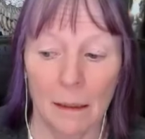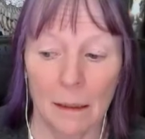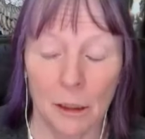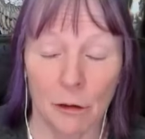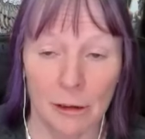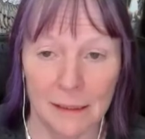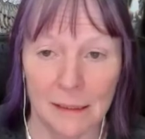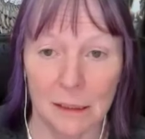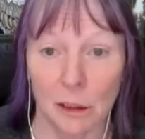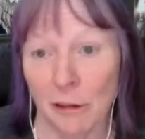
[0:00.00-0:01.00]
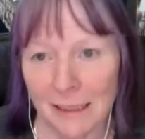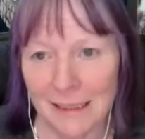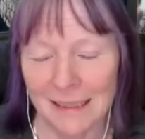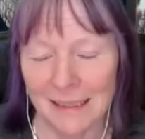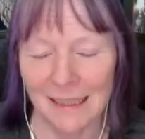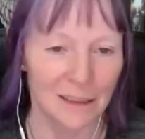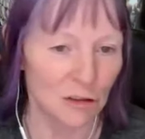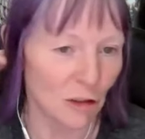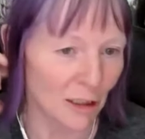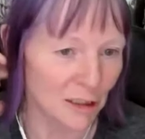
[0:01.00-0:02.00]
Uranus in
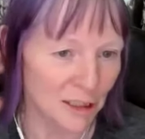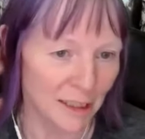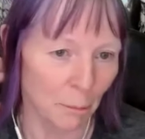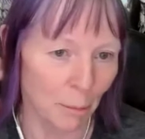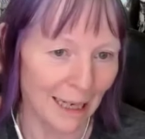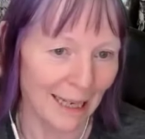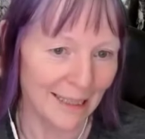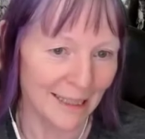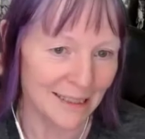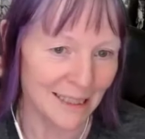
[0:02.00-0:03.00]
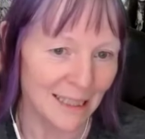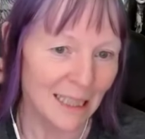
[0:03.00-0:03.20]
astrology, the planet,